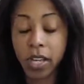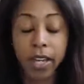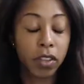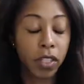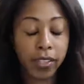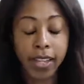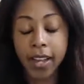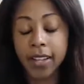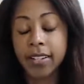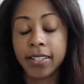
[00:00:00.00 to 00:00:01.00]
So I can look at
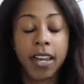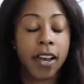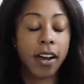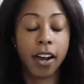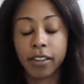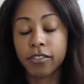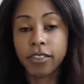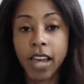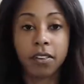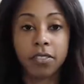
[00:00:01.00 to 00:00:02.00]
that and it's
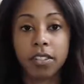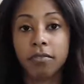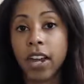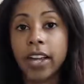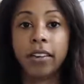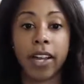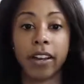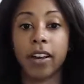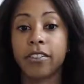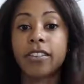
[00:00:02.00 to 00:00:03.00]
100,000, right? Okay,
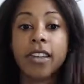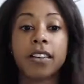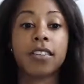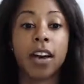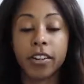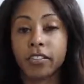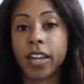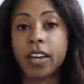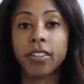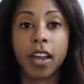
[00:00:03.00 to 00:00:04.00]
100,000, 100,000,
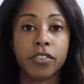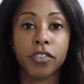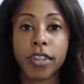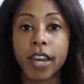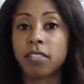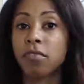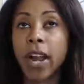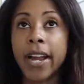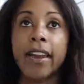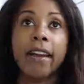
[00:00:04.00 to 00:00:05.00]
100,000,
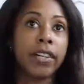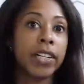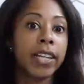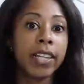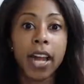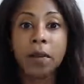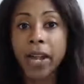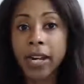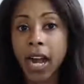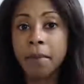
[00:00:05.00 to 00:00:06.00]
right? And every day that I
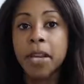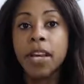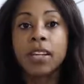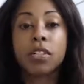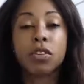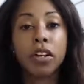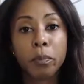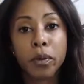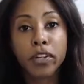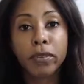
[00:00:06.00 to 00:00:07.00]
wake up, because you're
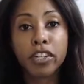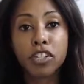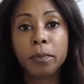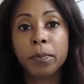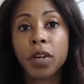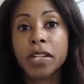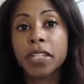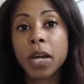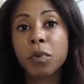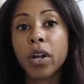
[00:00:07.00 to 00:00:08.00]
gonna put your vision board
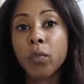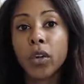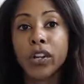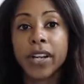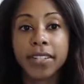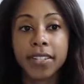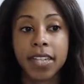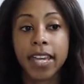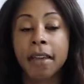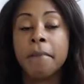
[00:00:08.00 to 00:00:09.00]
somewhere where you can see it.